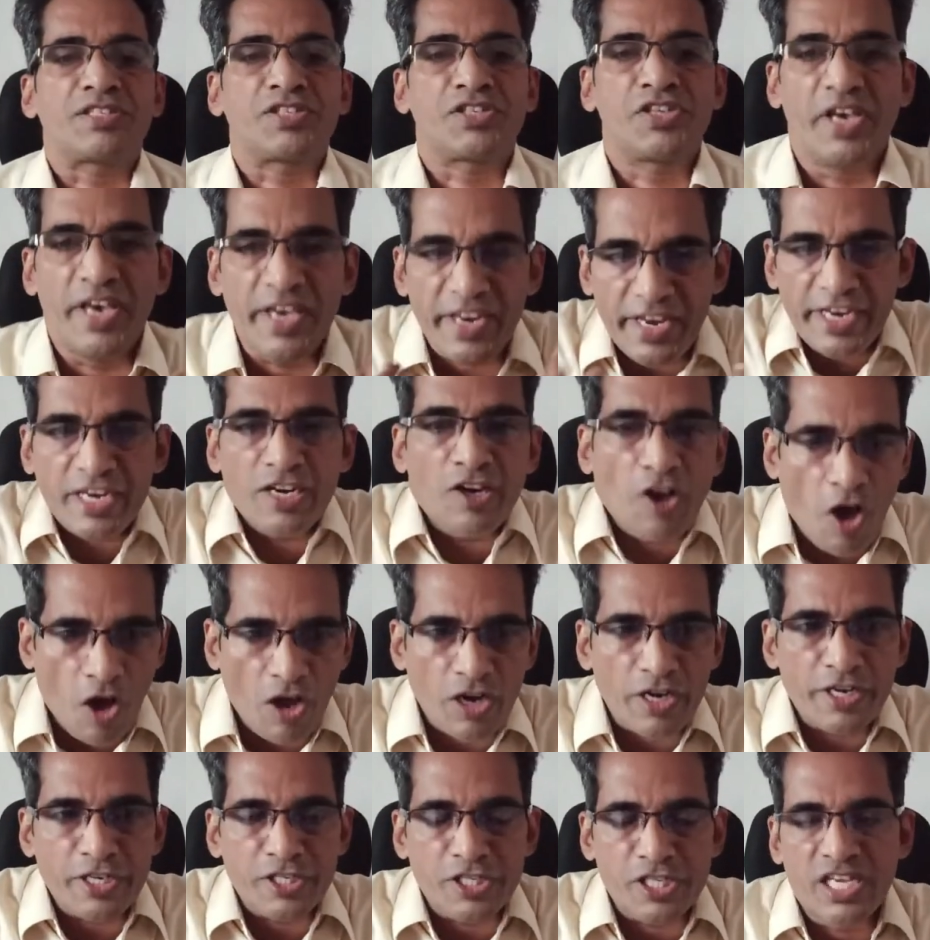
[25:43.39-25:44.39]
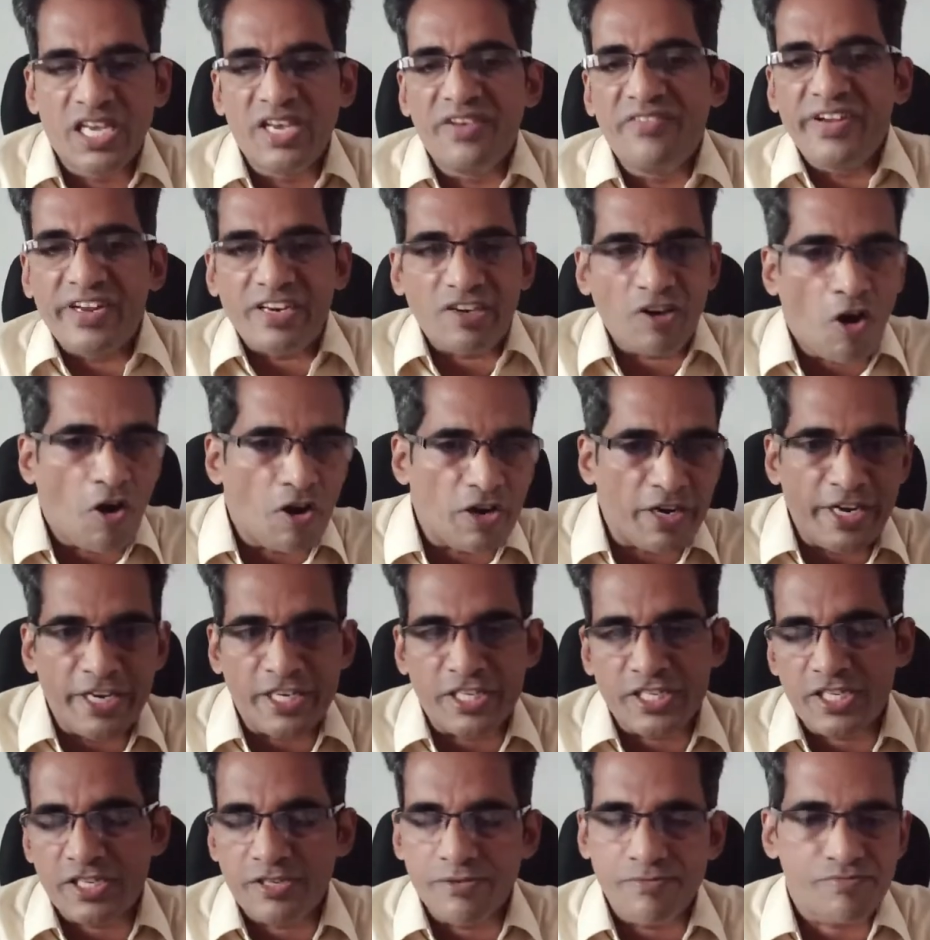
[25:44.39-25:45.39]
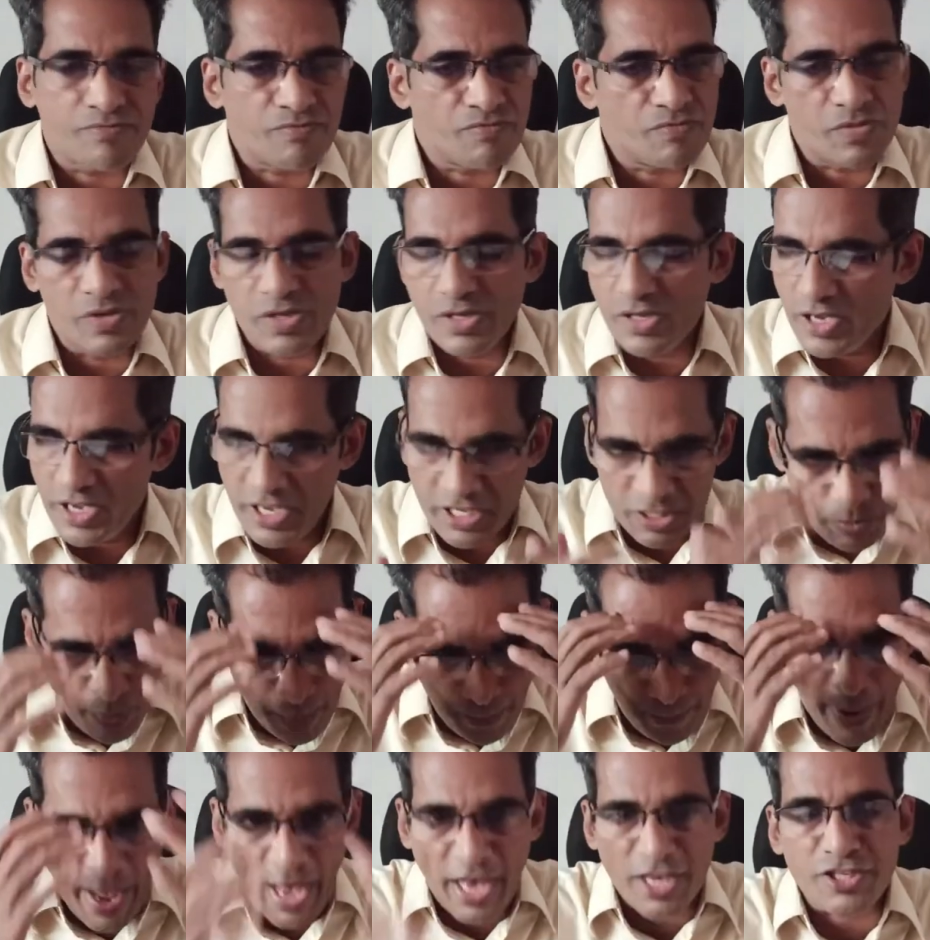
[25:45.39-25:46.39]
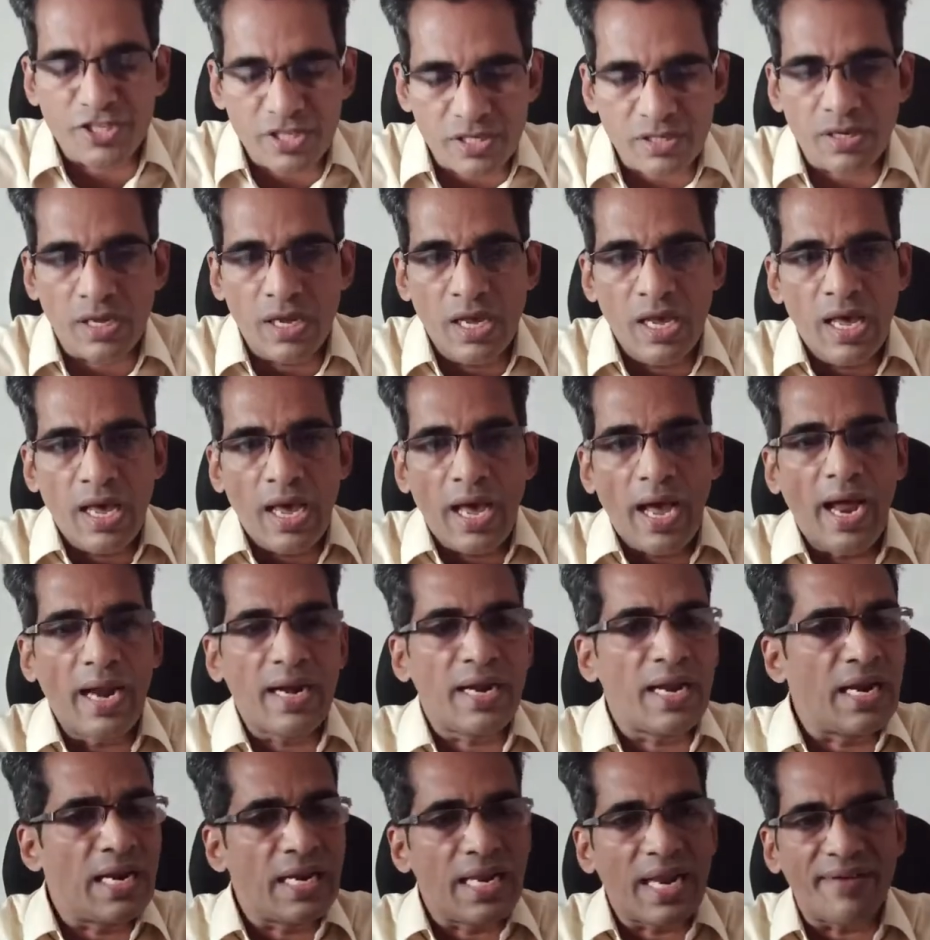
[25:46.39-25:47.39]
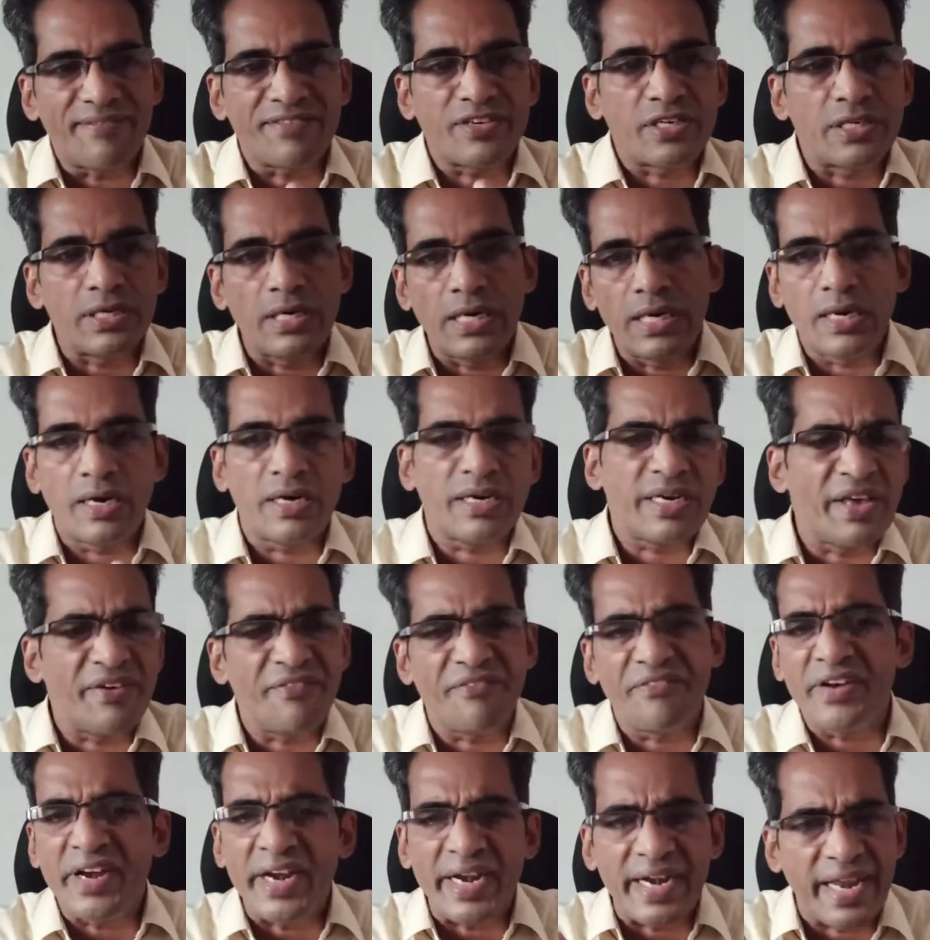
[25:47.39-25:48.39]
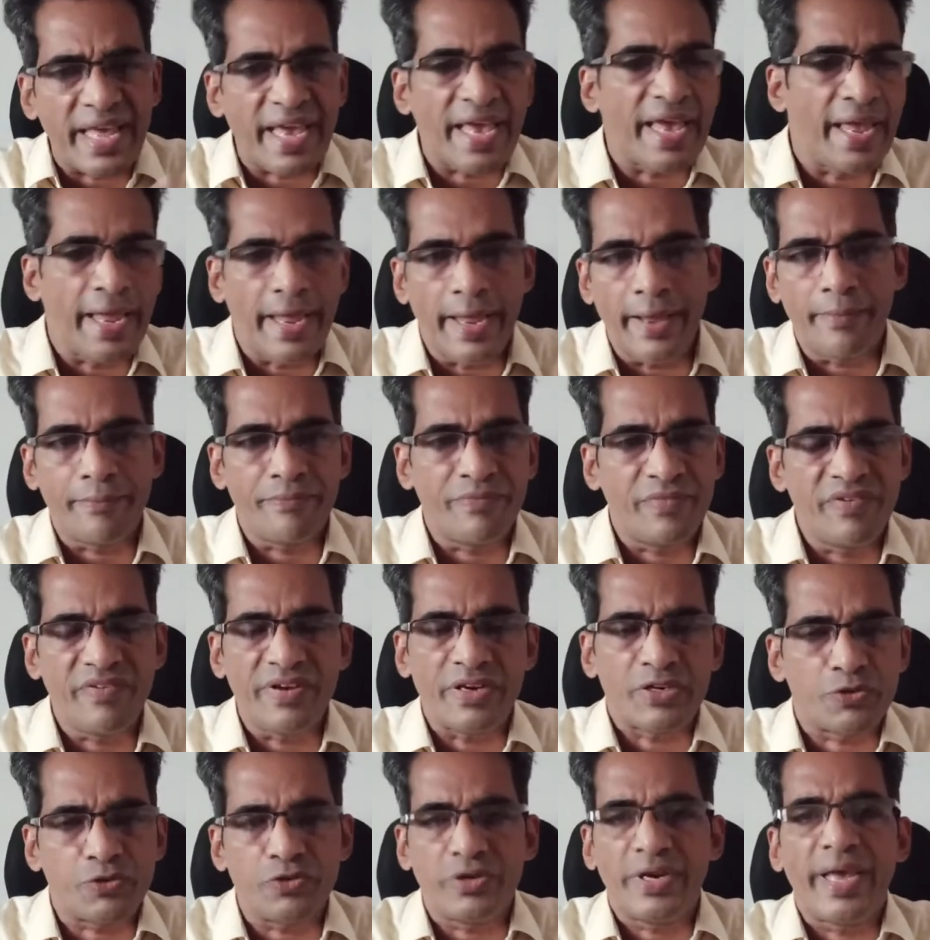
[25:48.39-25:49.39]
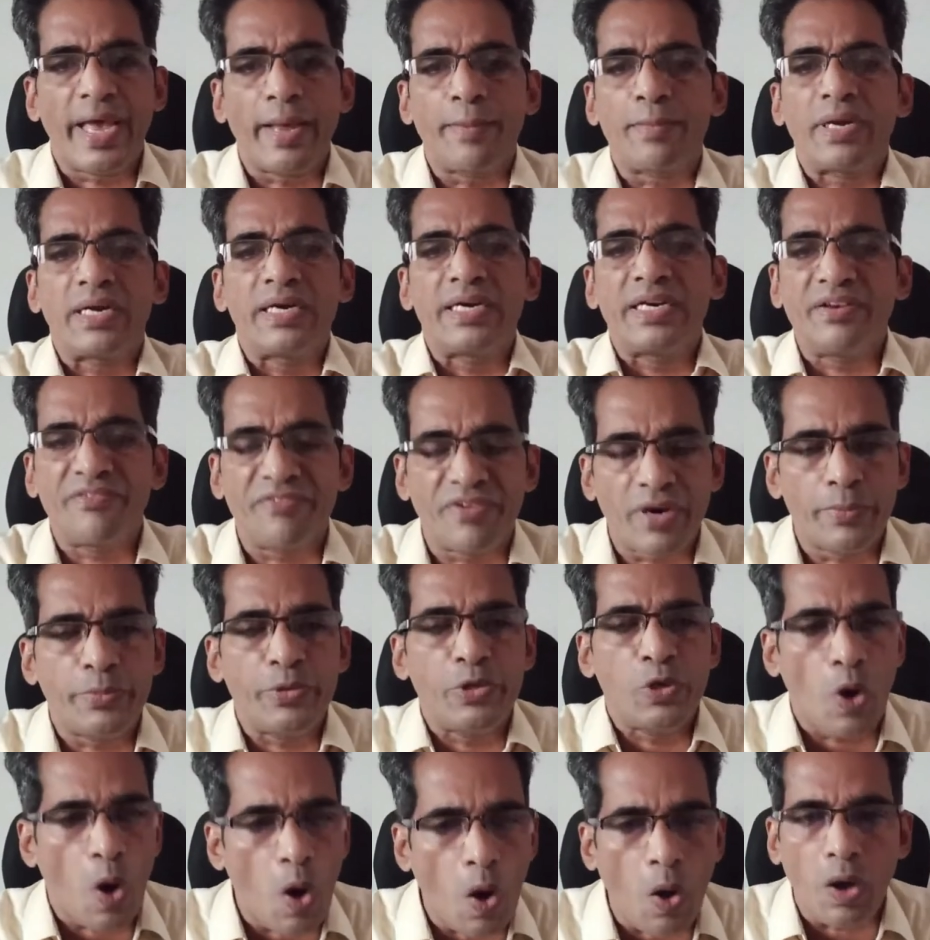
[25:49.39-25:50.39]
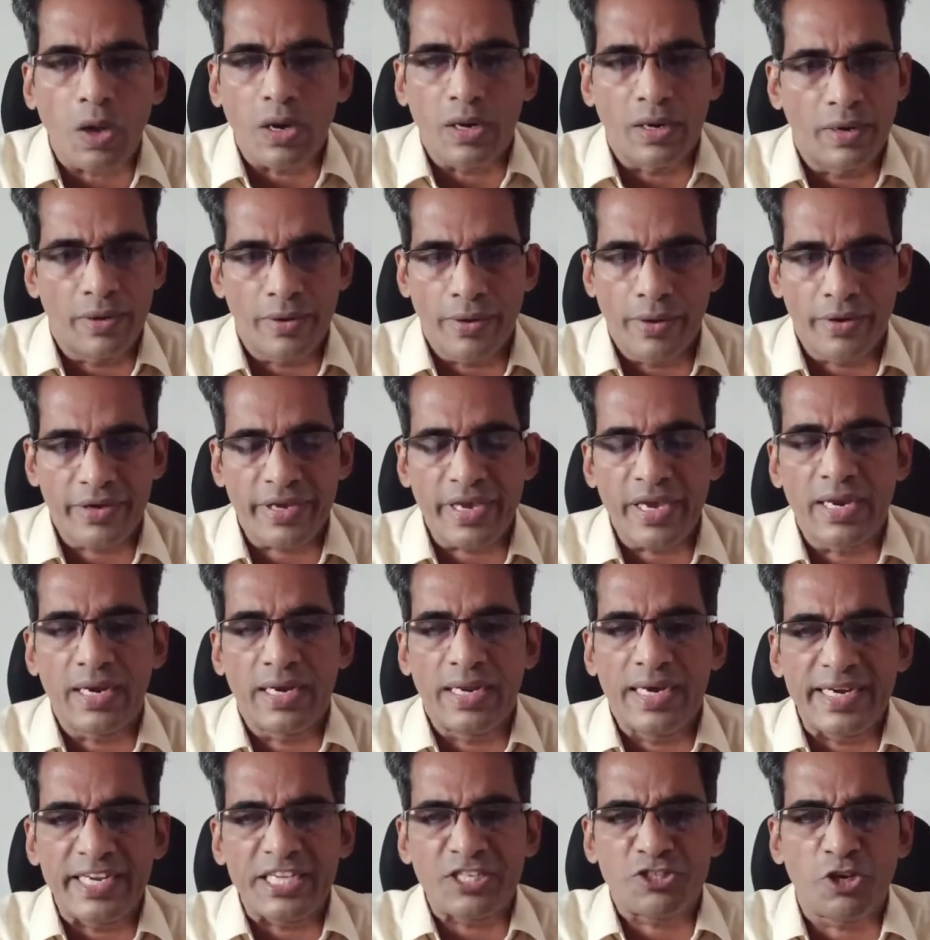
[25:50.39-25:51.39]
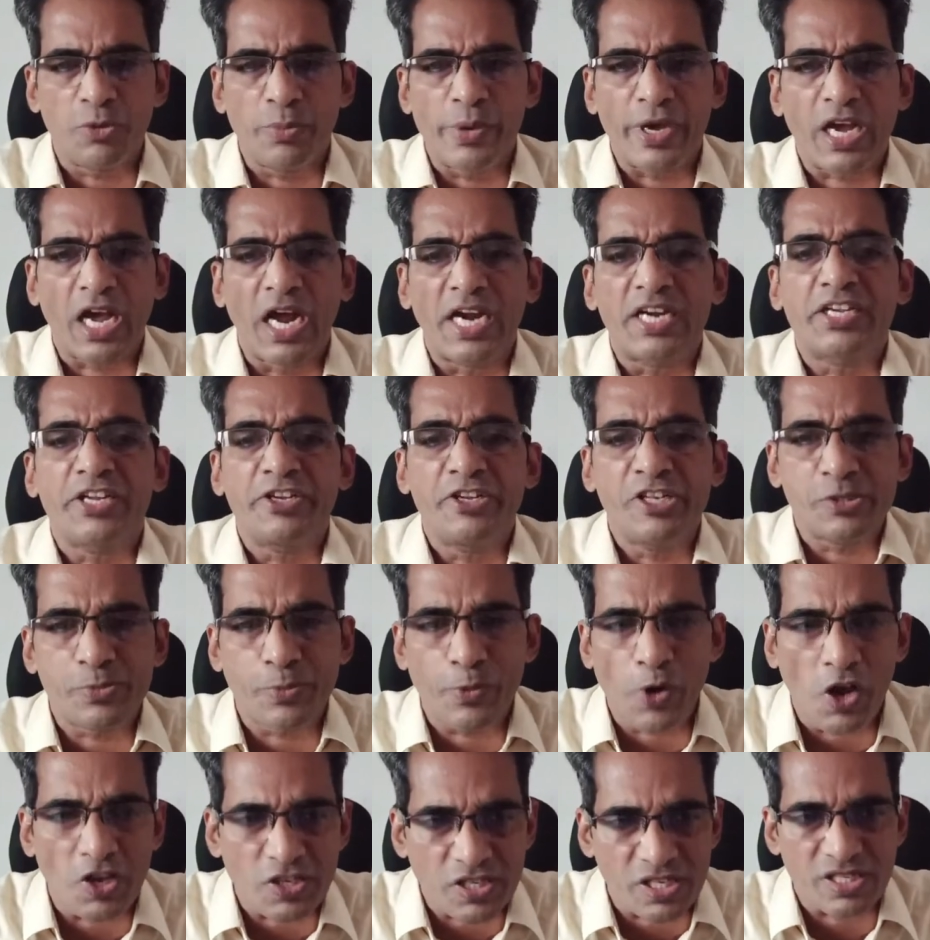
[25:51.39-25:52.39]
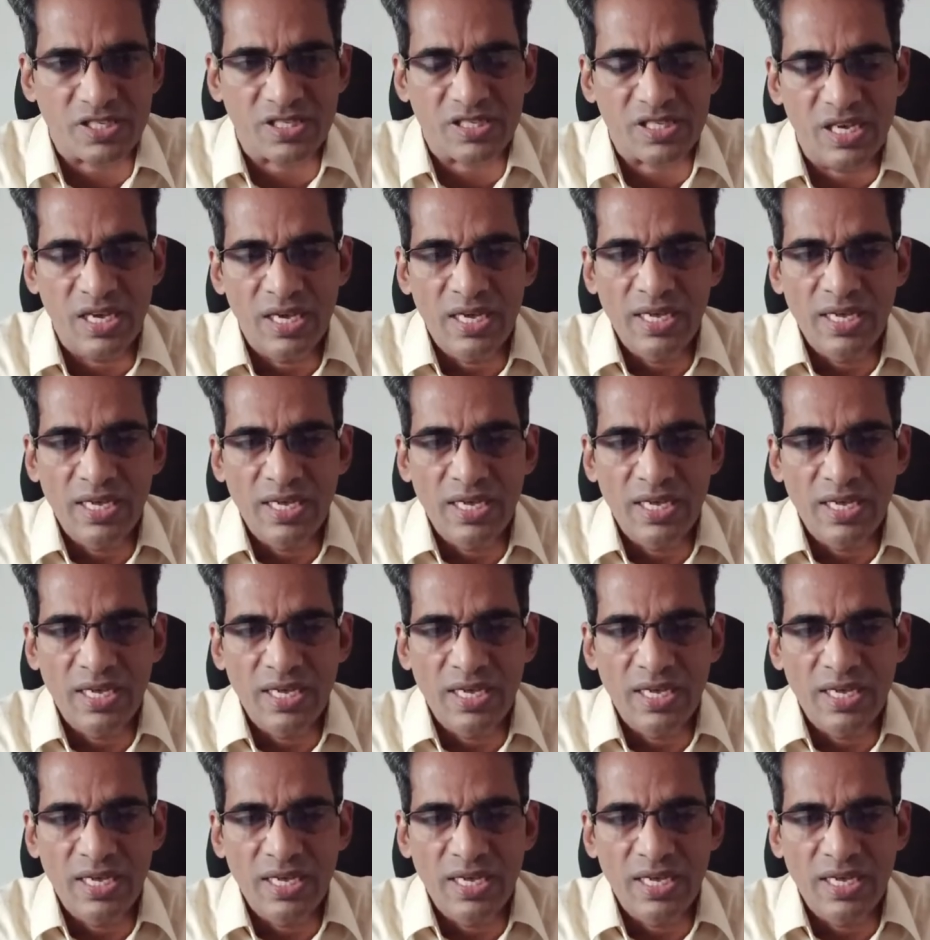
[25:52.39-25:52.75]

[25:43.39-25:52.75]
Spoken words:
Sharing knowledge, giving knowledge is my passion, and I love to learn every day. Even today I'm learning from you all. Okay, learning should be a continuous process.